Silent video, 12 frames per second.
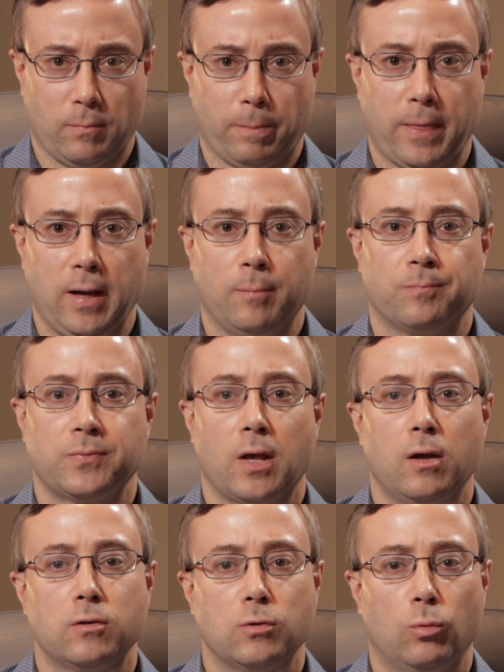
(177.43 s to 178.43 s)
Okay,
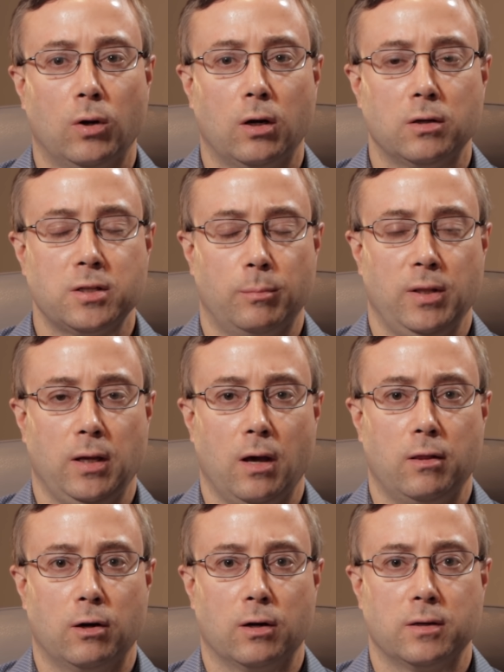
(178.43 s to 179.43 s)
so what are some of the
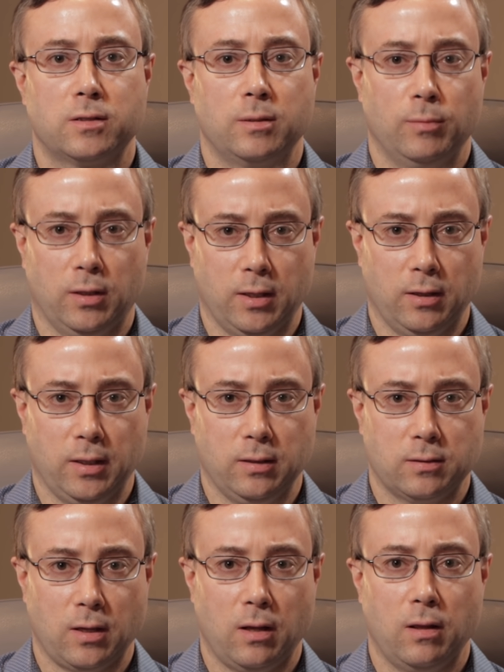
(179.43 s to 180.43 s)
other
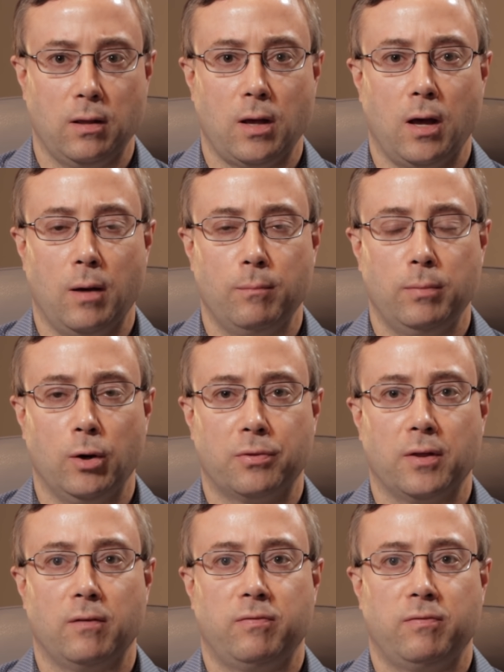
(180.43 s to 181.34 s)
similarities? Uh, both